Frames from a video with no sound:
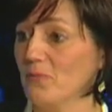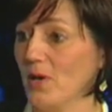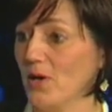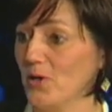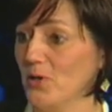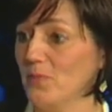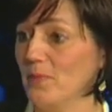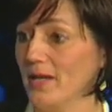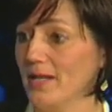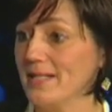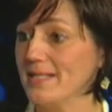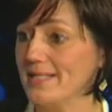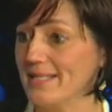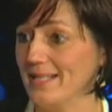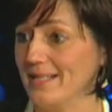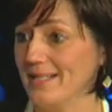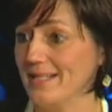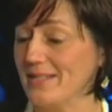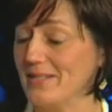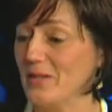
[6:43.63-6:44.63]
modern
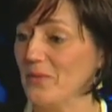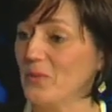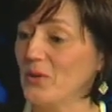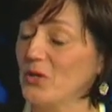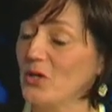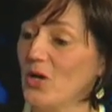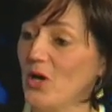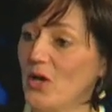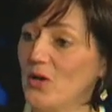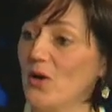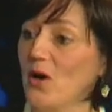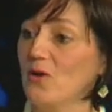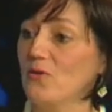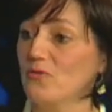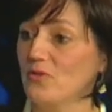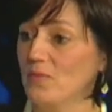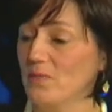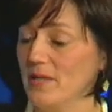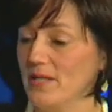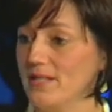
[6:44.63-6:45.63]
medicine is that we're cut off
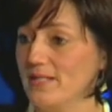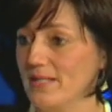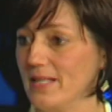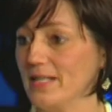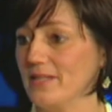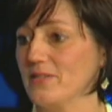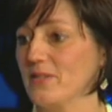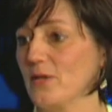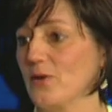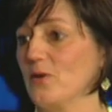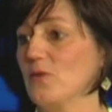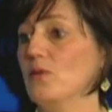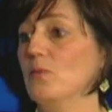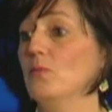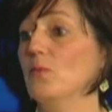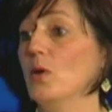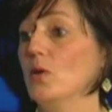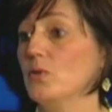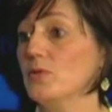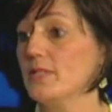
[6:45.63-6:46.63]
from these things that are the
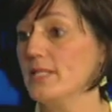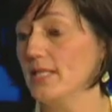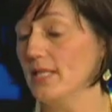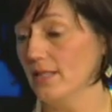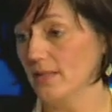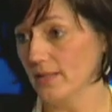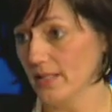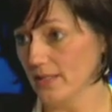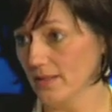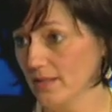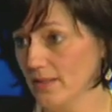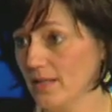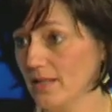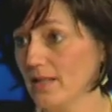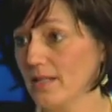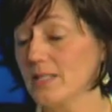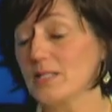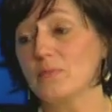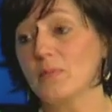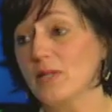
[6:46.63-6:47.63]
most healing,
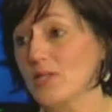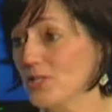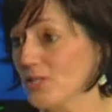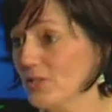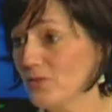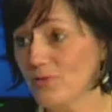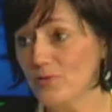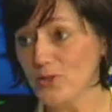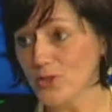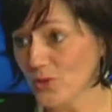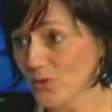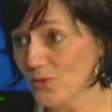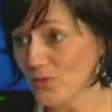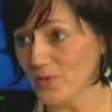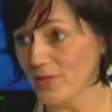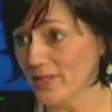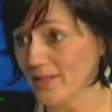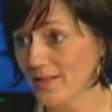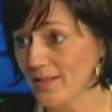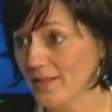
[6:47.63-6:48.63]
especially for
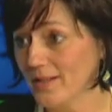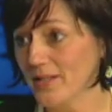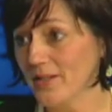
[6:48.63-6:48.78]
children.